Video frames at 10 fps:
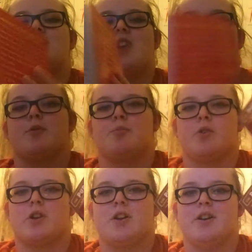chapter
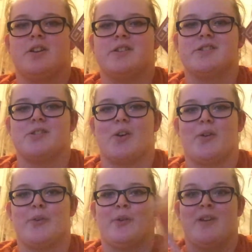book.
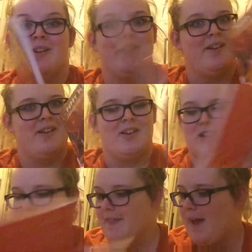So,
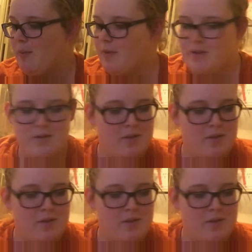got that one.